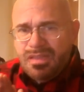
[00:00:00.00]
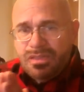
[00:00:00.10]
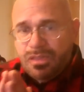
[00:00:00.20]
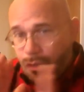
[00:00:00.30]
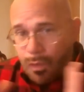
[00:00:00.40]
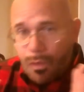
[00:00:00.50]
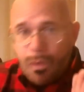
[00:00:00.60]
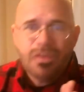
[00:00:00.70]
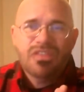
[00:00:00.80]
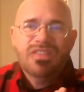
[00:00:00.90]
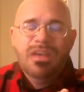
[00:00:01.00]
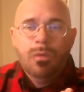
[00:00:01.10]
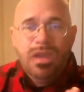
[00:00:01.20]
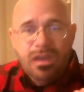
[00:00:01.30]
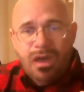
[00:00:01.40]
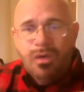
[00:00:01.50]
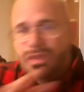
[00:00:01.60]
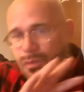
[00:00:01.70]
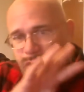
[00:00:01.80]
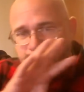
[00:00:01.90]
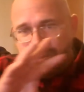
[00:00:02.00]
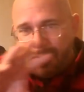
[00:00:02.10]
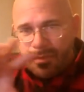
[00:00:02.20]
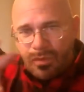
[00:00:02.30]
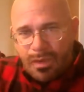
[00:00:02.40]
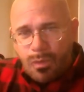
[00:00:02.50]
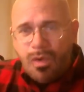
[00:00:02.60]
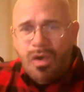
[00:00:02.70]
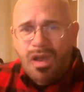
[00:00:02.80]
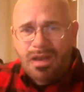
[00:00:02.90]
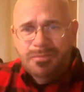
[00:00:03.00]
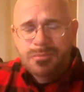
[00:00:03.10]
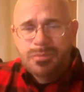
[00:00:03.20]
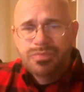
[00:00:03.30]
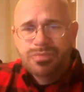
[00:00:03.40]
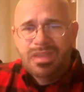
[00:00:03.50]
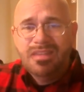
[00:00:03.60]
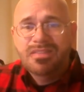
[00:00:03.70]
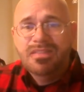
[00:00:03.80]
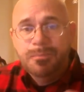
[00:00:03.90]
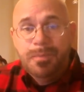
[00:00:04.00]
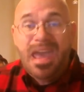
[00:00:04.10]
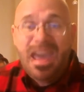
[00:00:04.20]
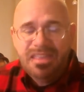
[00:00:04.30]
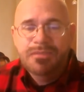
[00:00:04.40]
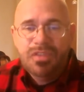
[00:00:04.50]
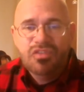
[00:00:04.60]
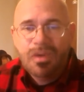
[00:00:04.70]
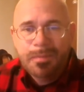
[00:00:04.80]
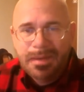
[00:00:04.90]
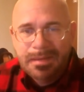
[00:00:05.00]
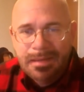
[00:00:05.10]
the course that we're on is the path of the serpent.